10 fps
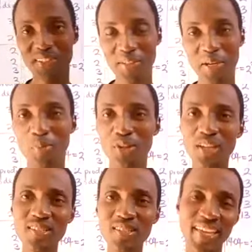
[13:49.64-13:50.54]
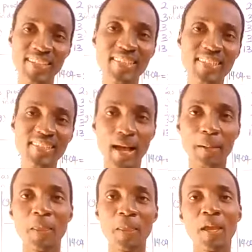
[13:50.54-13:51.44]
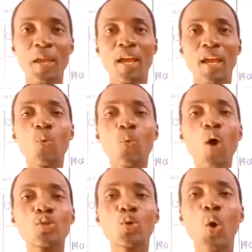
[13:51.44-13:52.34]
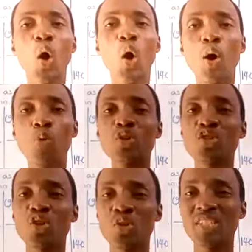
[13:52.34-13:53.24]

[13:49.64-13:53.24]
But just like a teaser, the word common will suggest